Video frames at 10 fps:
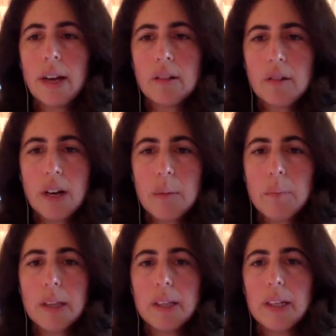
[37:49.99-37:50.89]

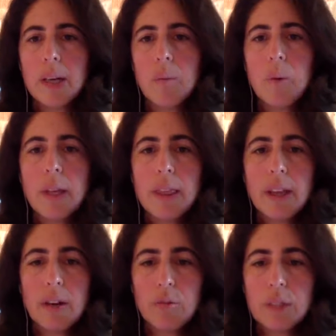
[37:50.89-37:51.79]
credibility, with
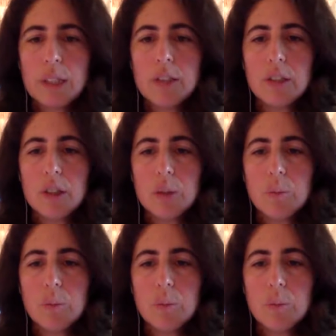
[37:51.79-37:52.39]
their research,